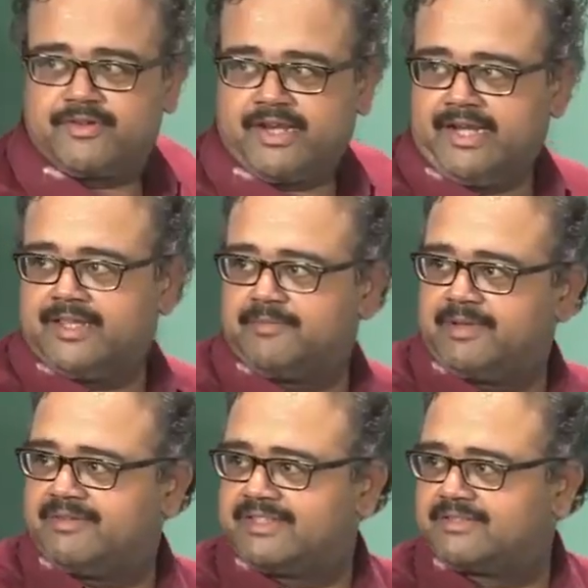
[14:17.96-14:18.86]
if you read in the
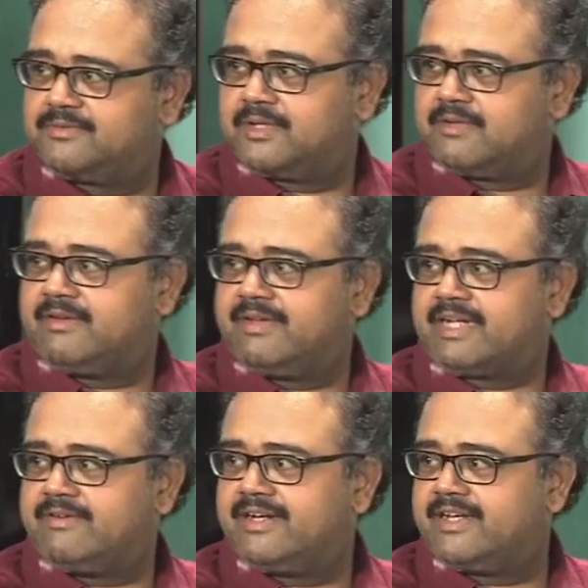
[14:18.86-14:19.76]
previous, whatever we
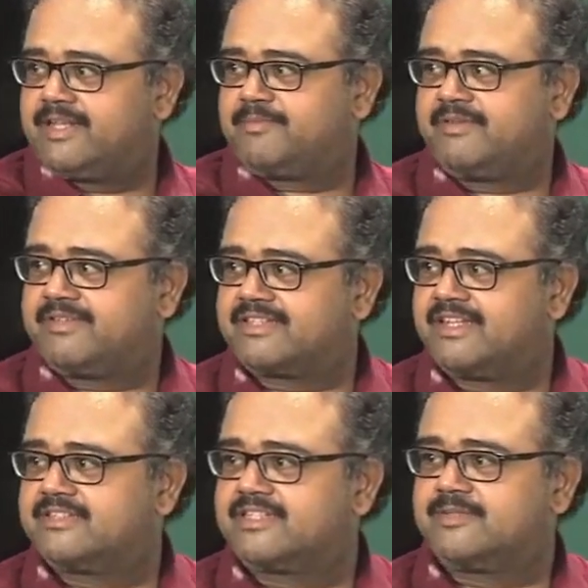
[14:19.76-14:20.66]
have covered till the previous
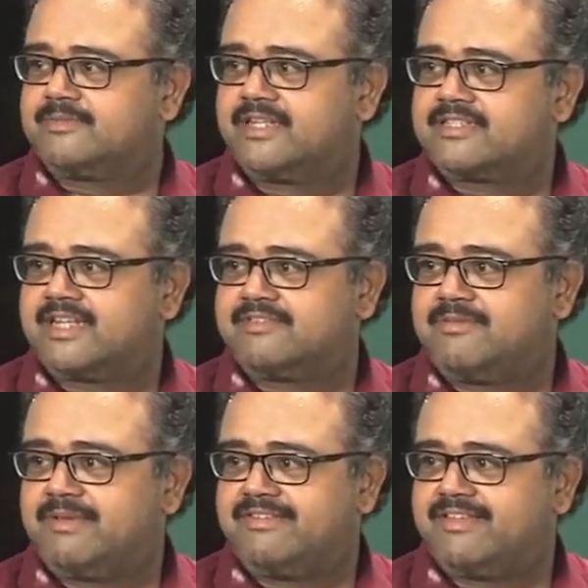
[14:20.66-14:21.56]
class and come the next class
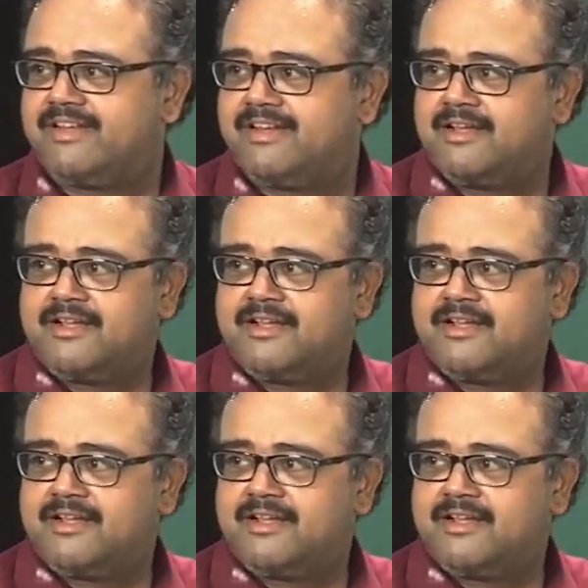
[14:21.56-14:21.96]
will be easier,